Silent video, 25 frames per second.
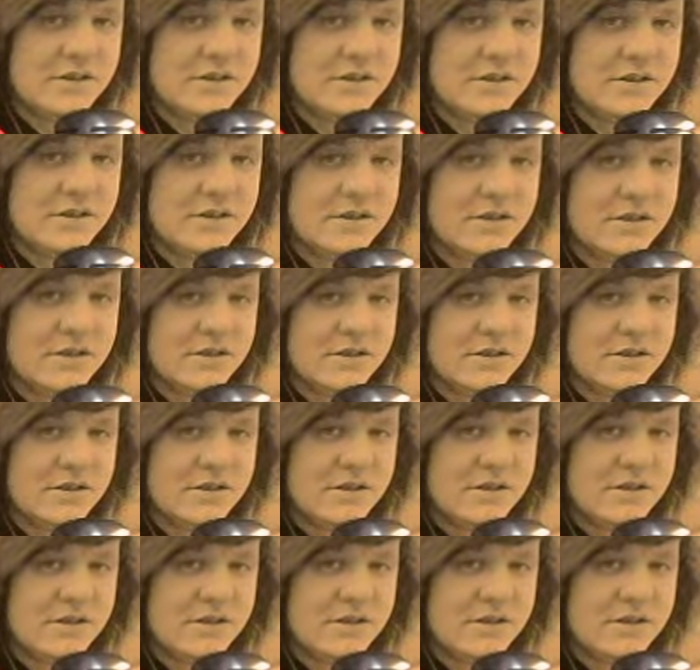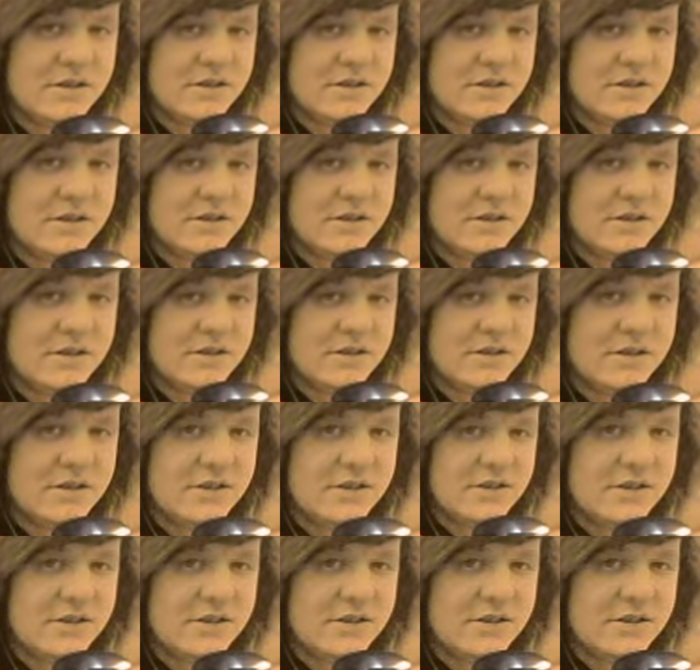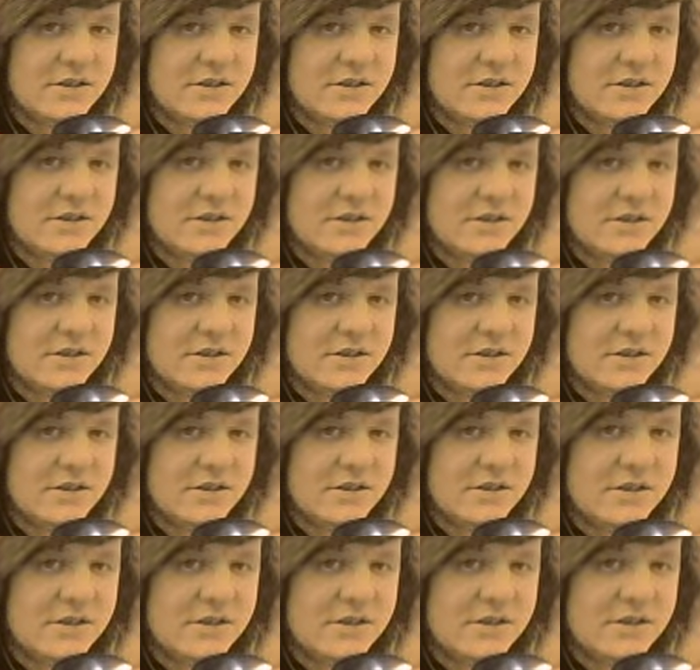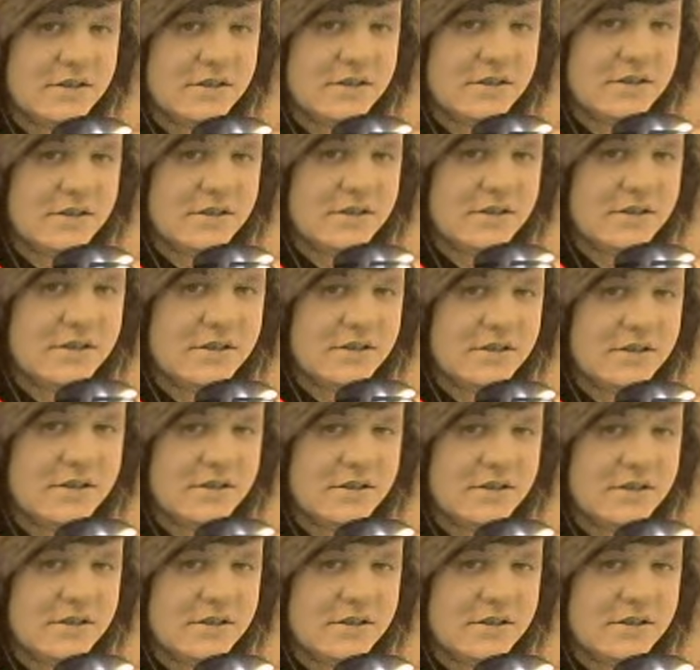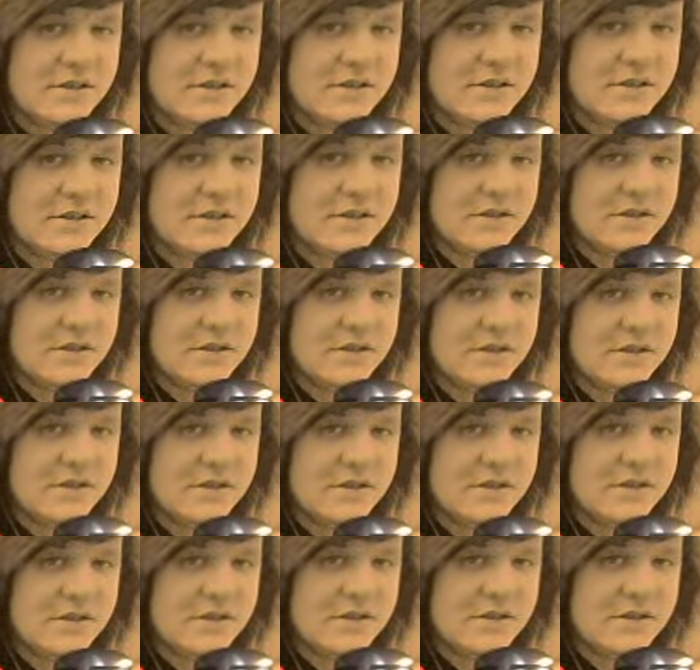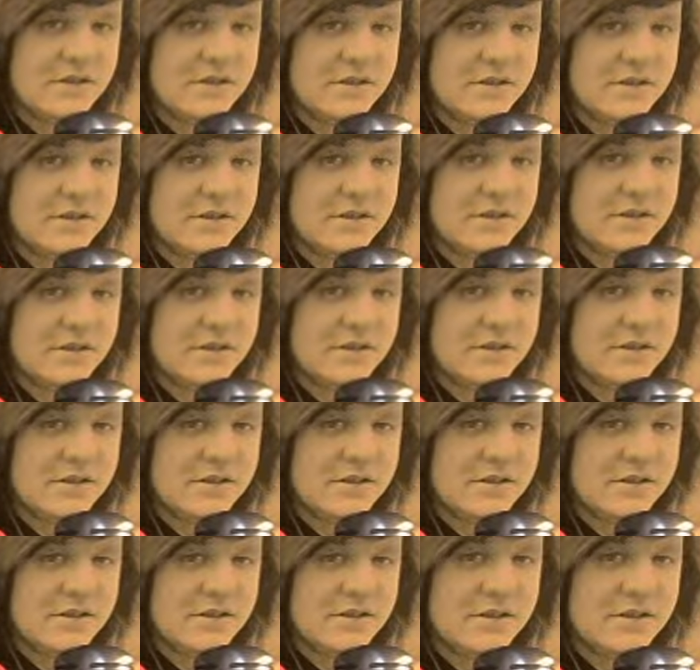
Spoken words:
The person shown says nothing.